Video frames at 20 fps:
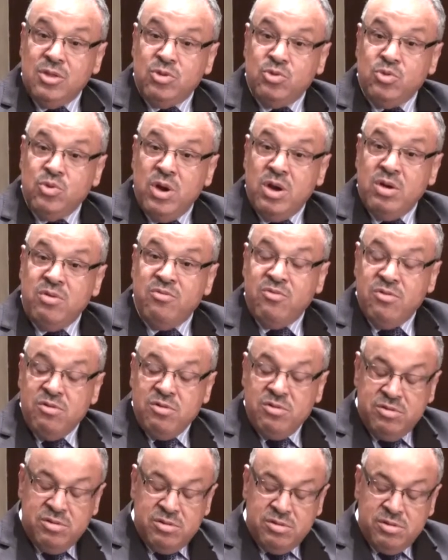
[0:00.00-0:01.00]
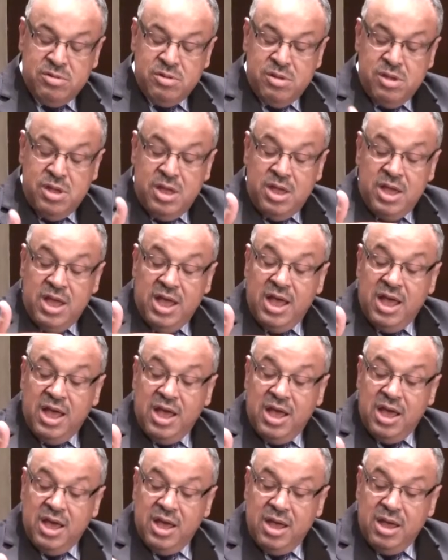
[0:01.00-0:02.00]
to enforce
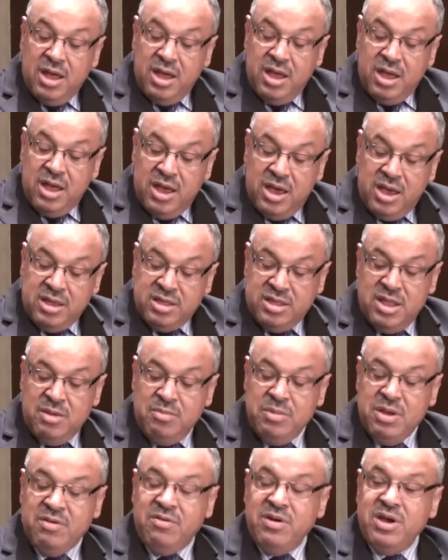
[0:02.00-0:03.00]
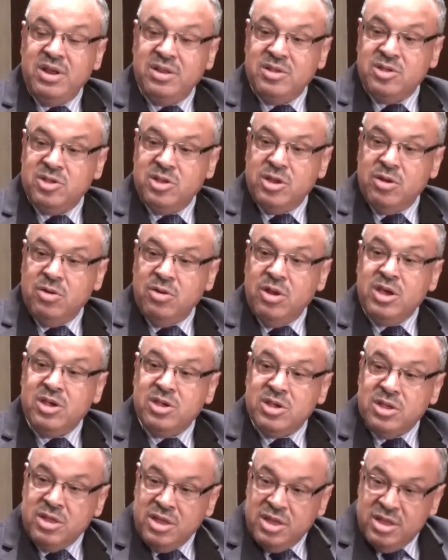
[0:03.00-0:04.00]
Islamic finance
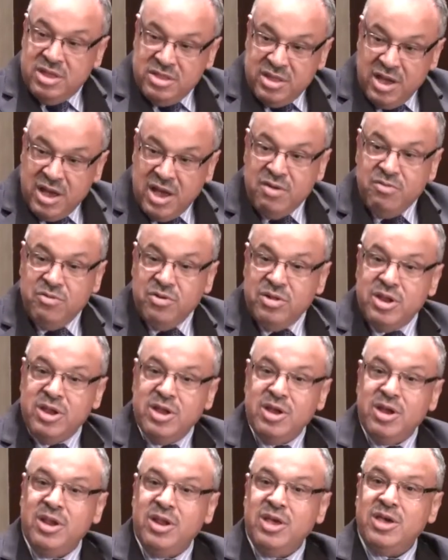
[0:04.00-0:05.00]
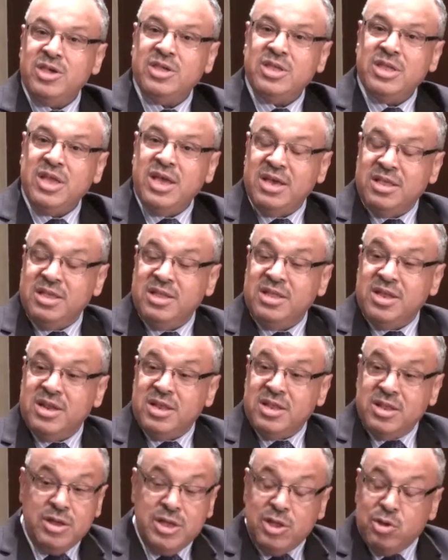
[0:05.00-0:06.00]
regulation, Takaful regulation,
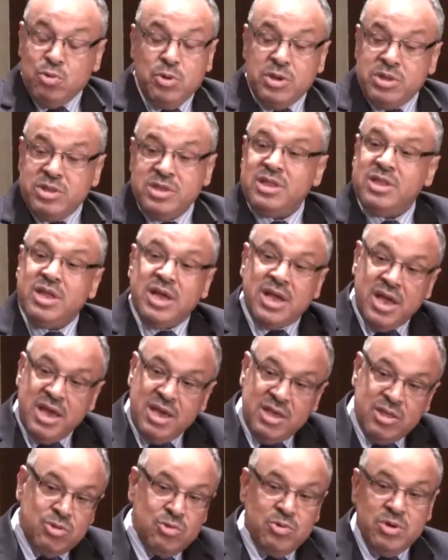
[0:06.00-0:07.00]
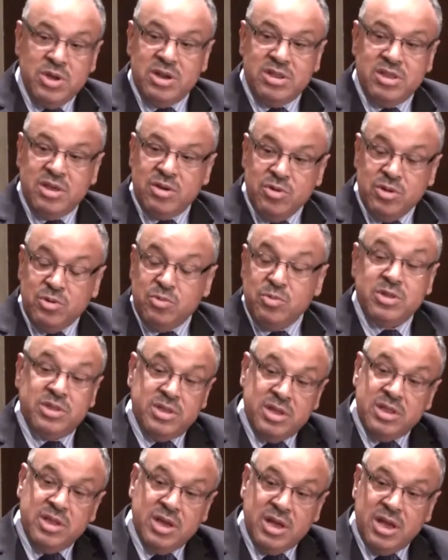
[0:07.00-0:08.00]
etc. It was not the case 2 years ago. It was
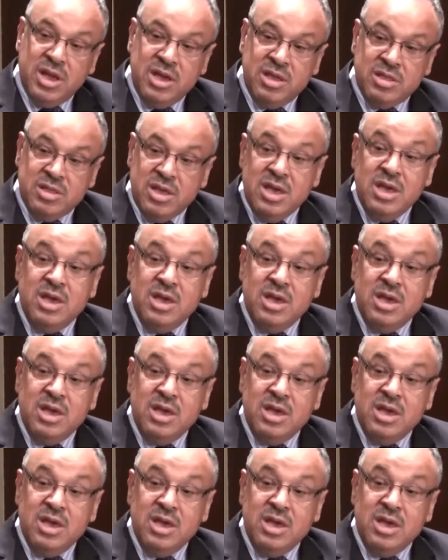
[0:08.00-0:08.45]
not the case.